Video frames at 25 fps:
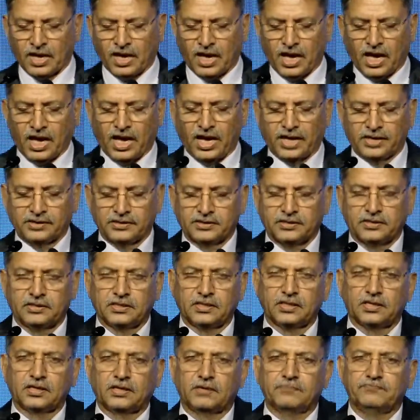And
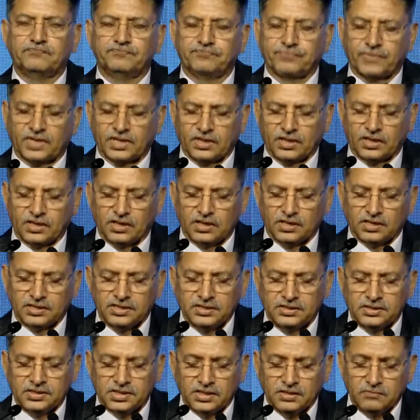
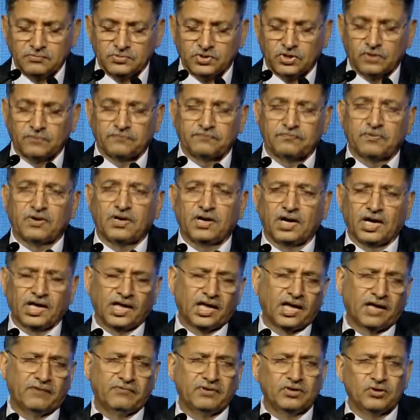in terms of,
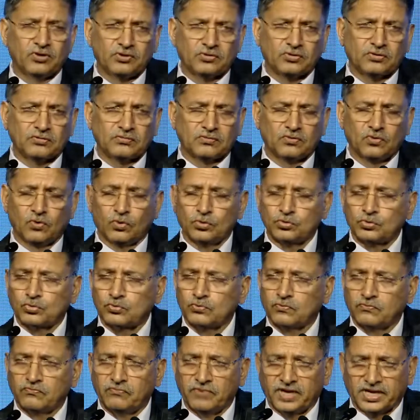I will not go
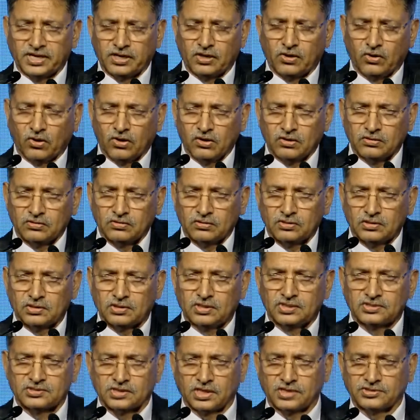through very long
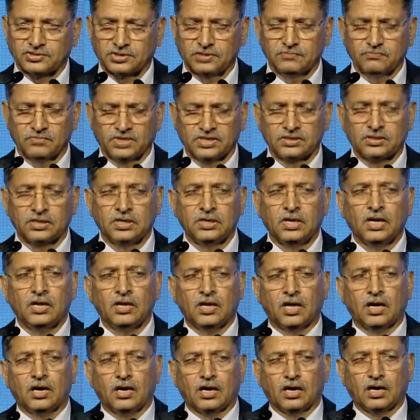discussion, but
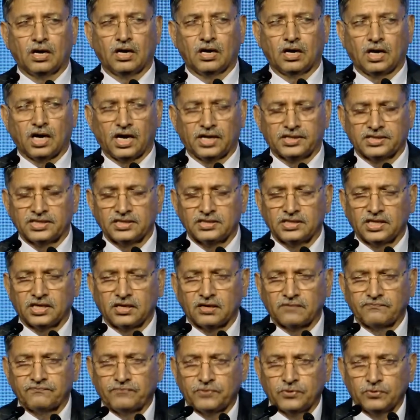I think there are
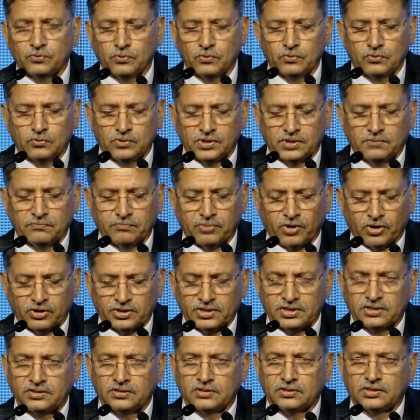few
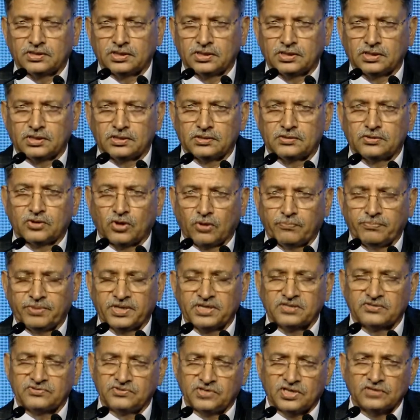important
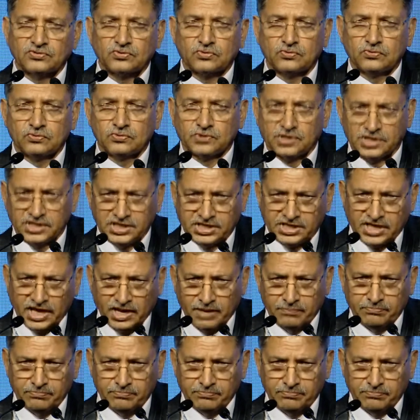topics just to recap,